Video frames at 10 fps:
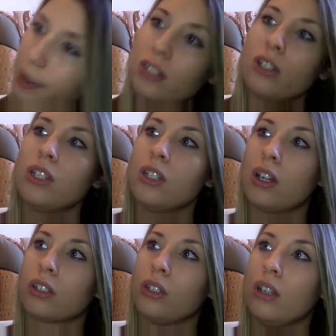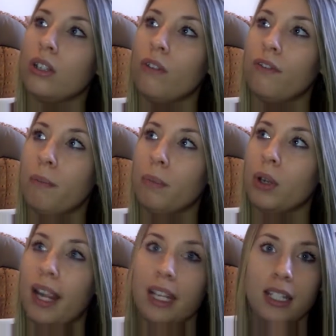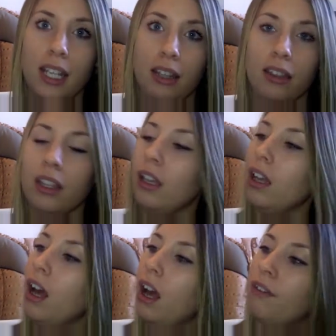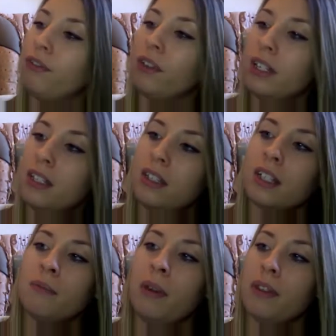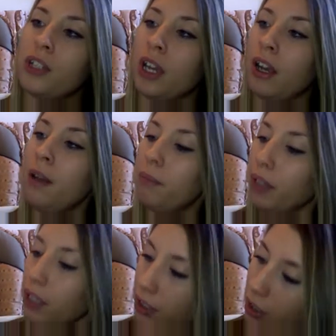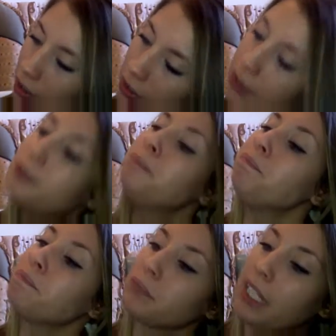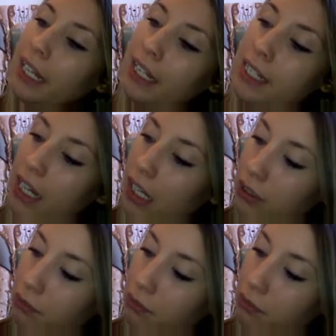back to the doctor on November 18th for his 6-month checkup. And,